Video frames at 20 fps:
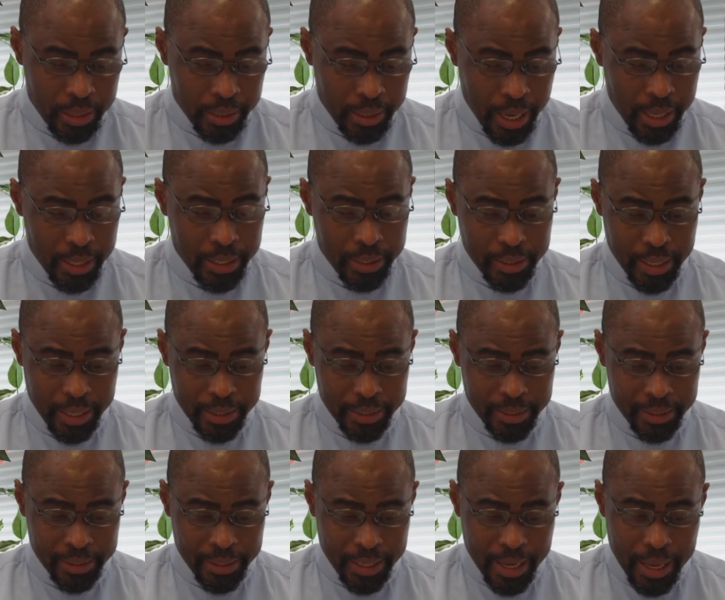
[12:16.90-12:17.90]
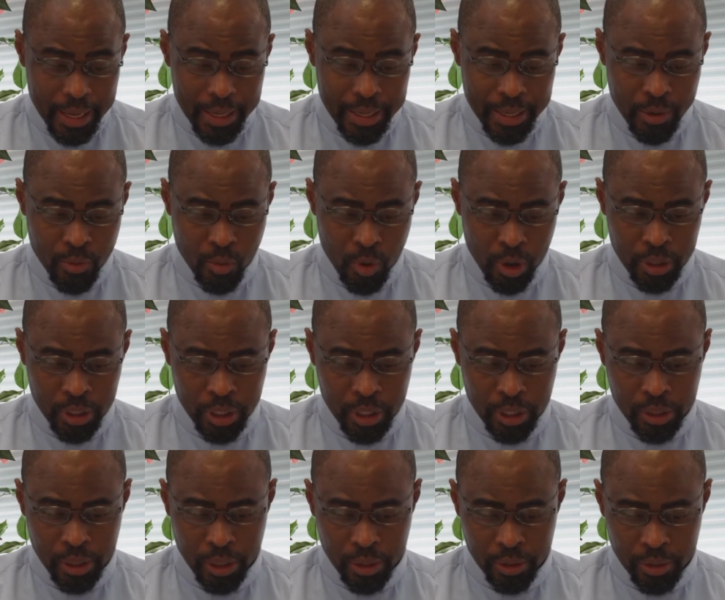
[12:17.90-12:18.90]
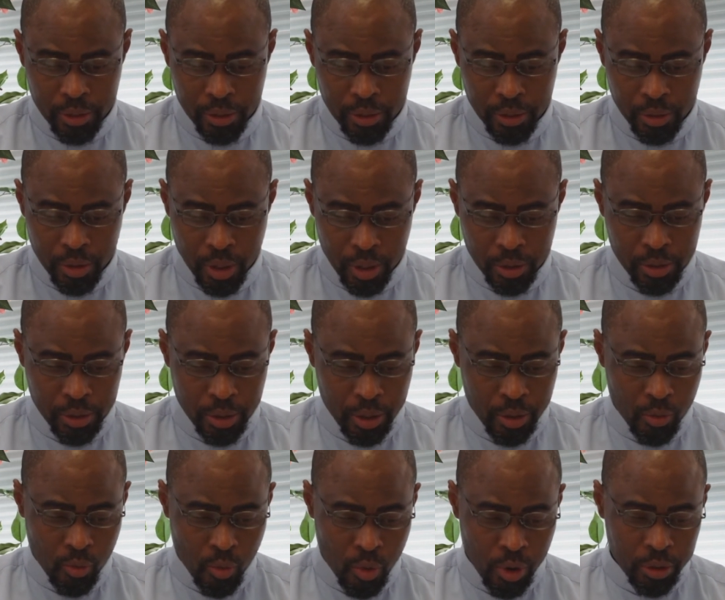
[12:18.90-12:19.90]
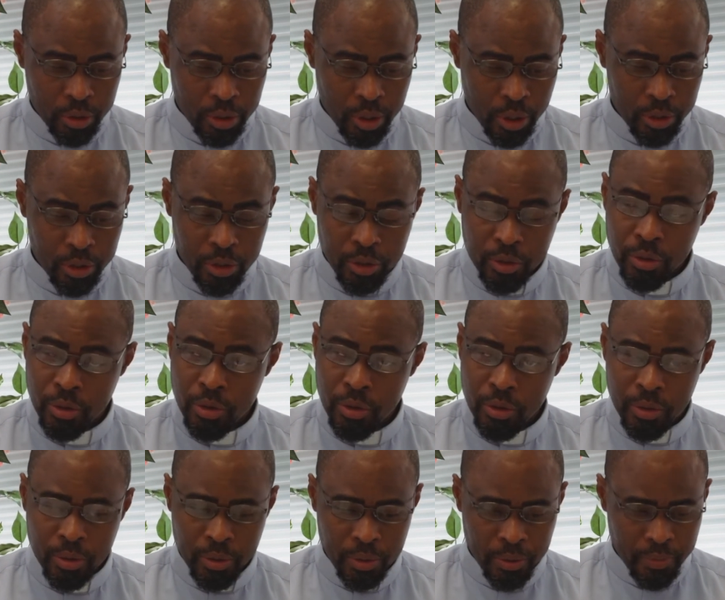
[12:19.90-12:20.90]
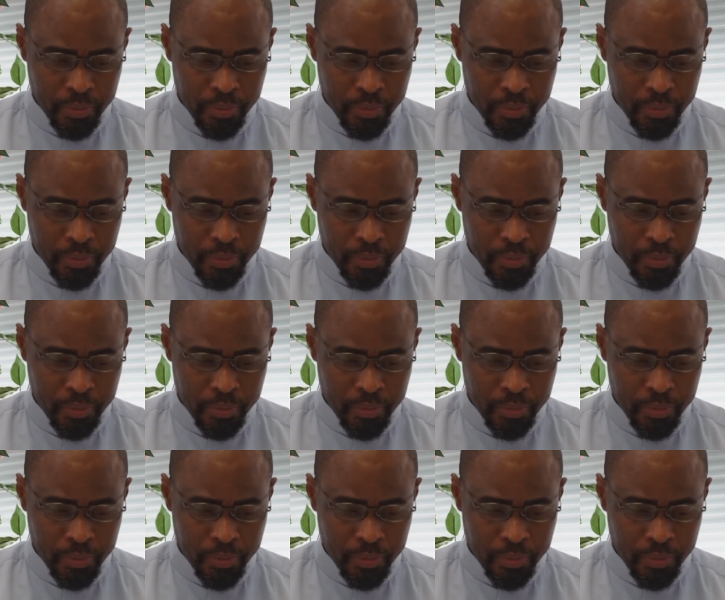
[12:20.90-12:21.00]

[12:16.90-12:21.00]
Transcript: That is exactly what Jesus does not want us to do